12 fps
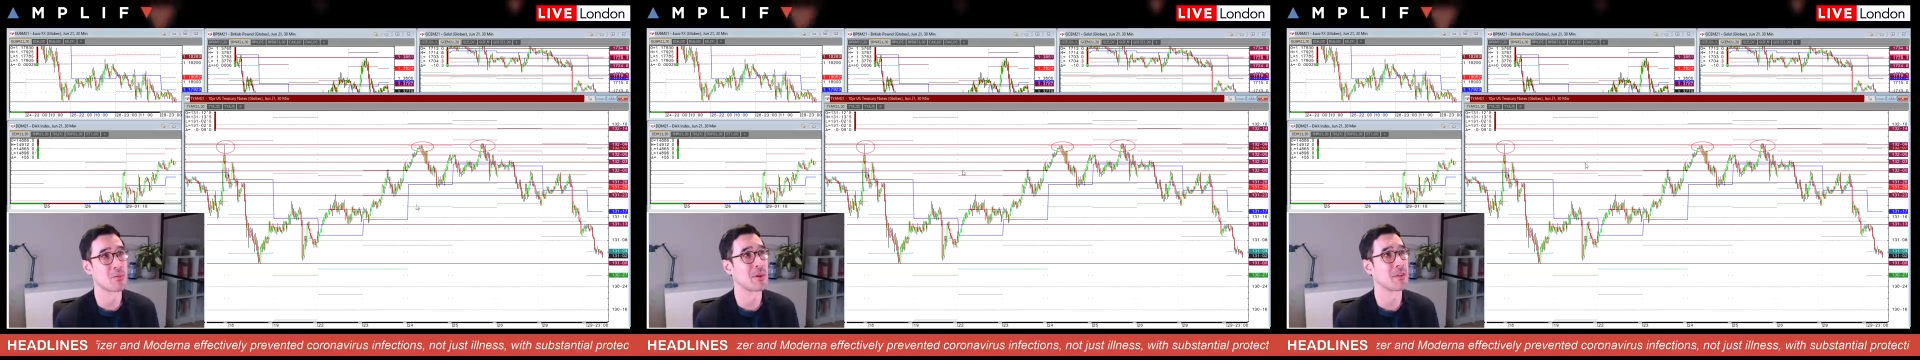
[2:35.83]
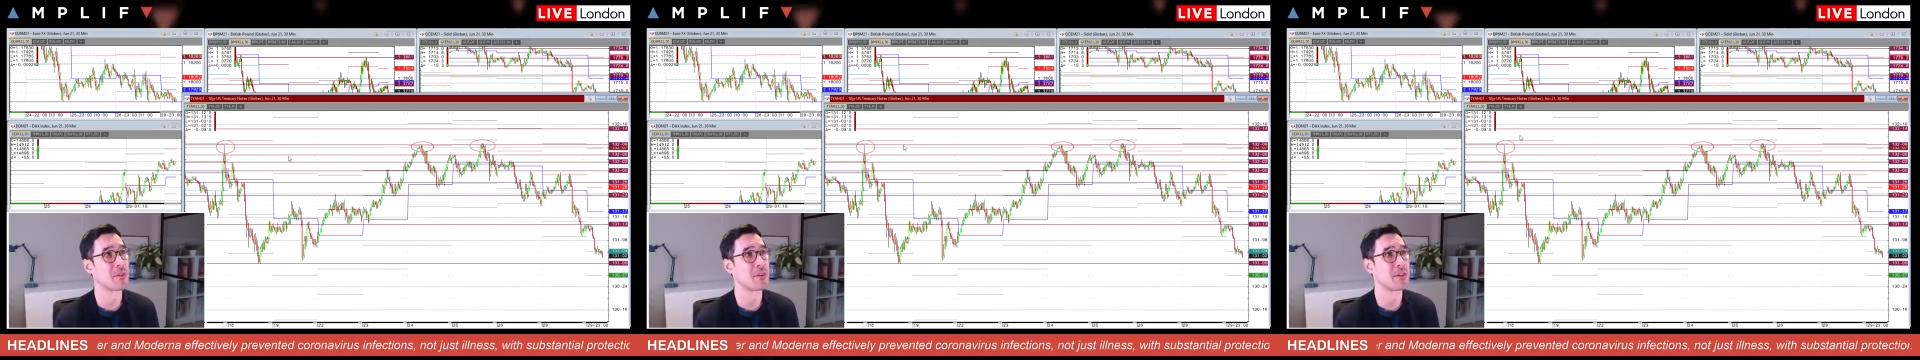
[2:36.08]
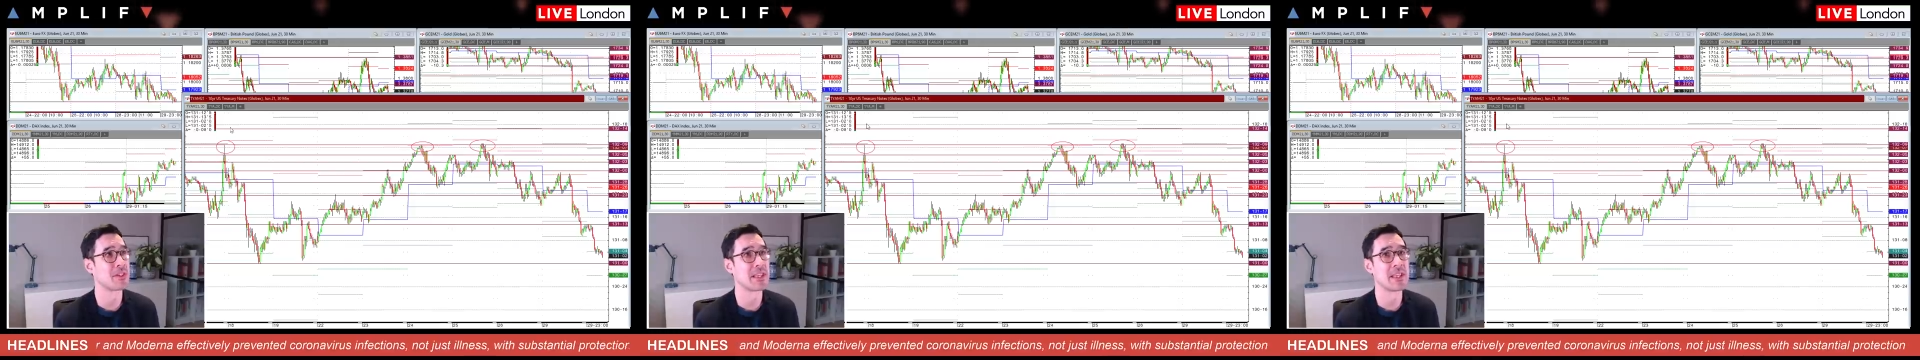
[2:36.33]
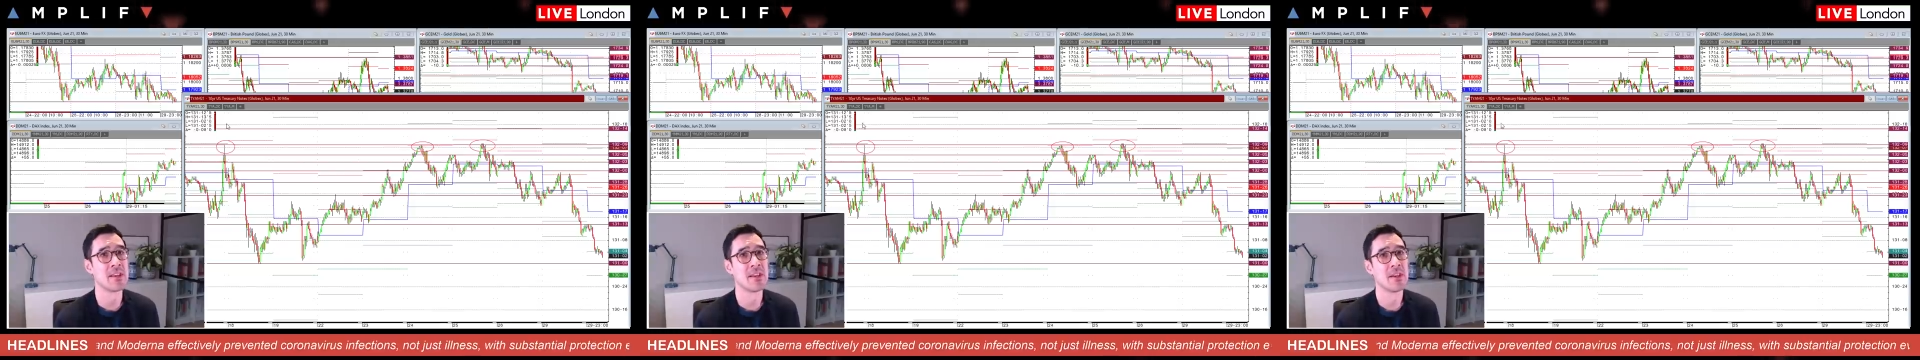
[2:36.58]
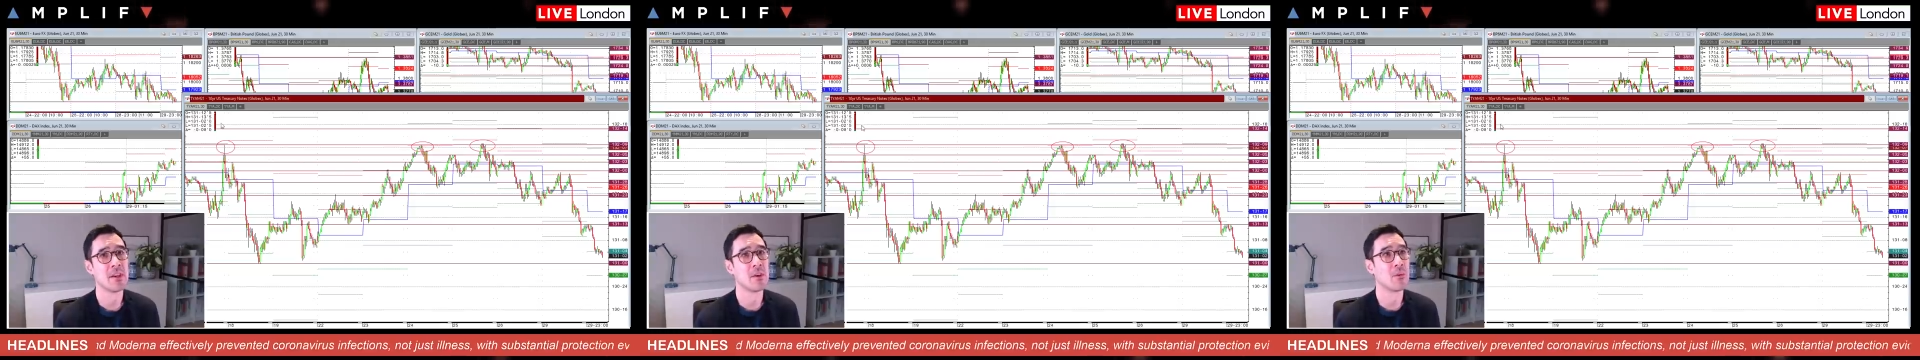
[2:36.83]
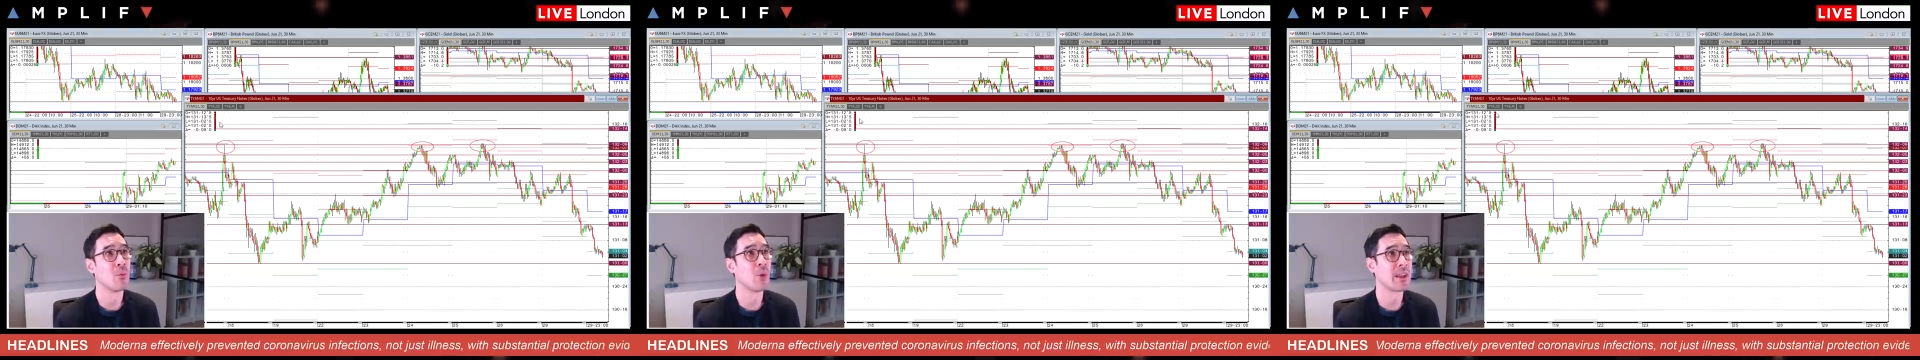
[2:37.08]
one
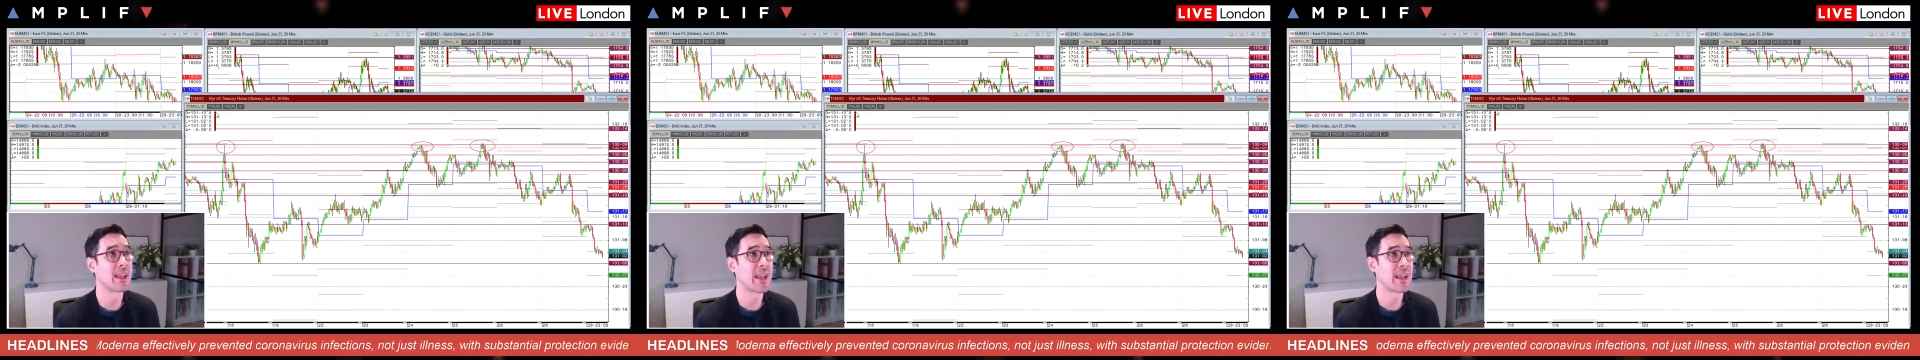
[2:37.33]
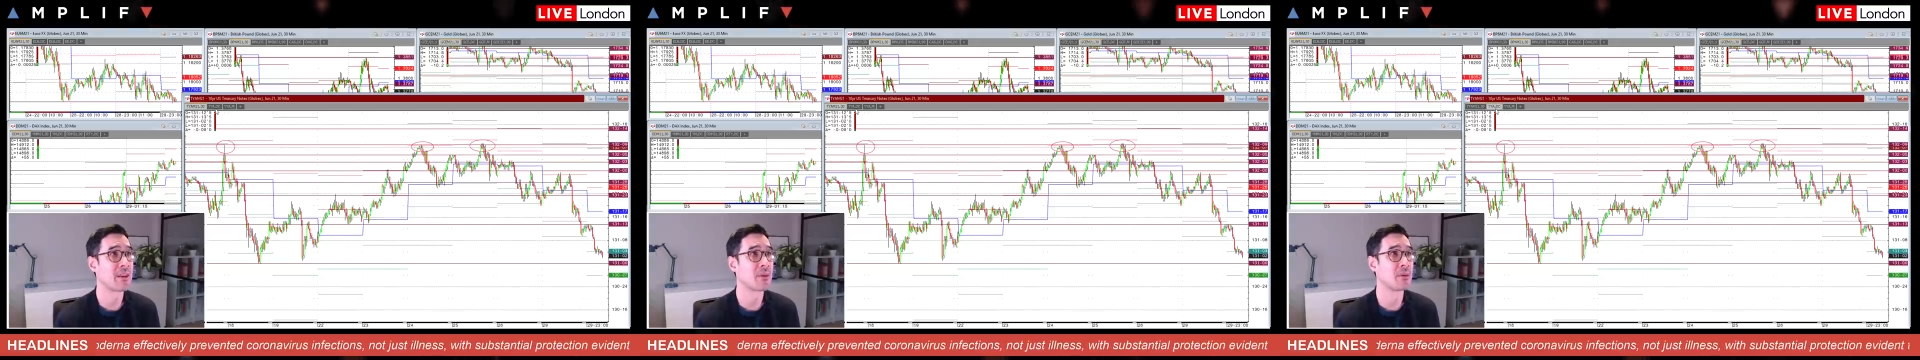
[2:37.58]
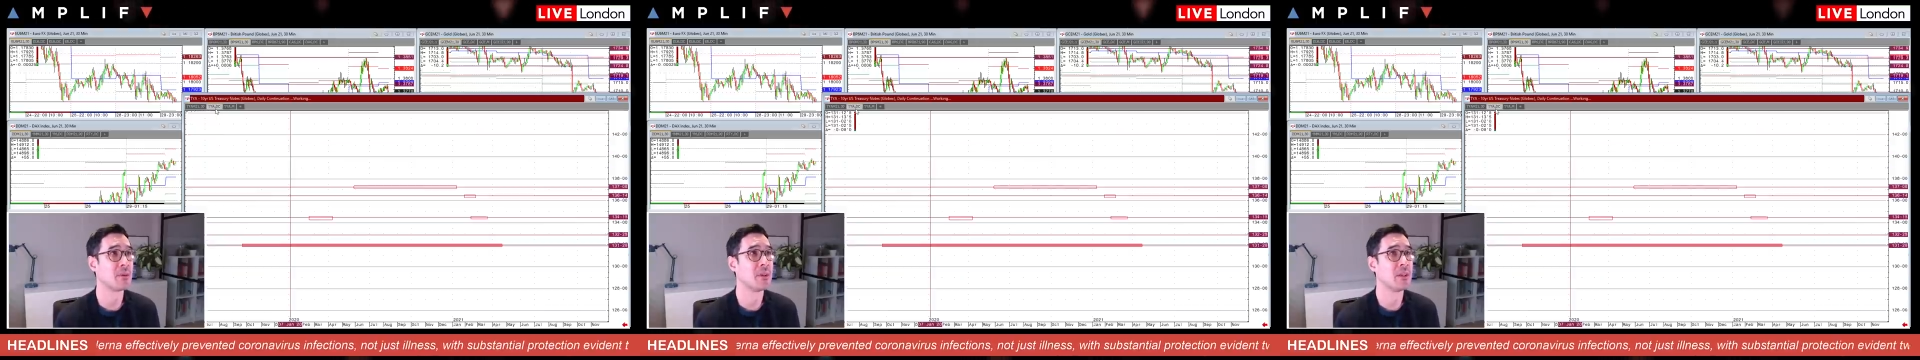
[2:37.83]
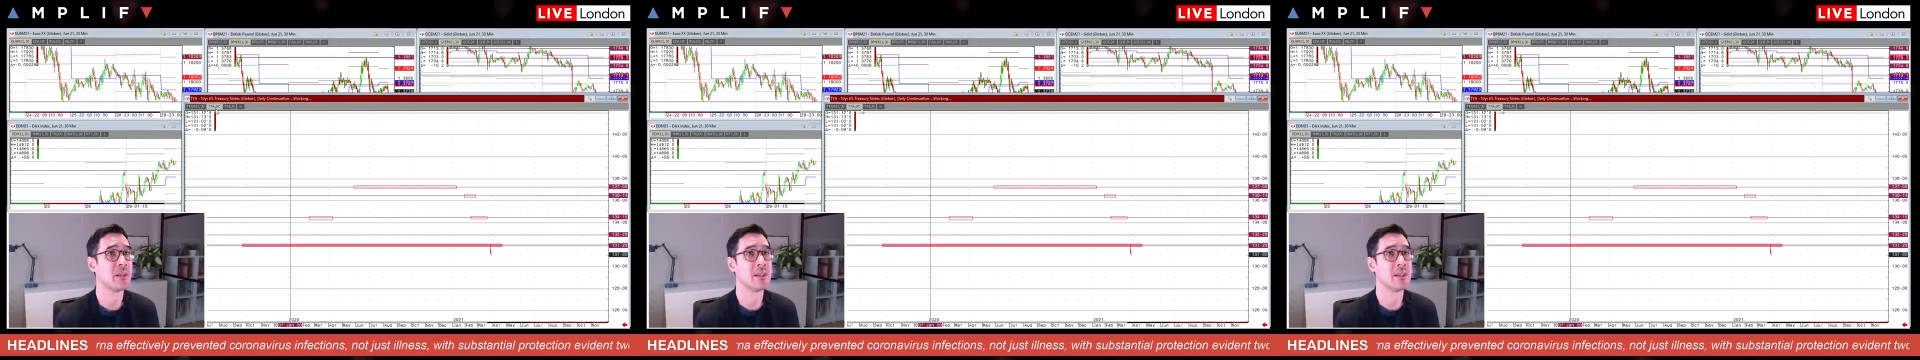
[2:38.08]
thirty-one handle.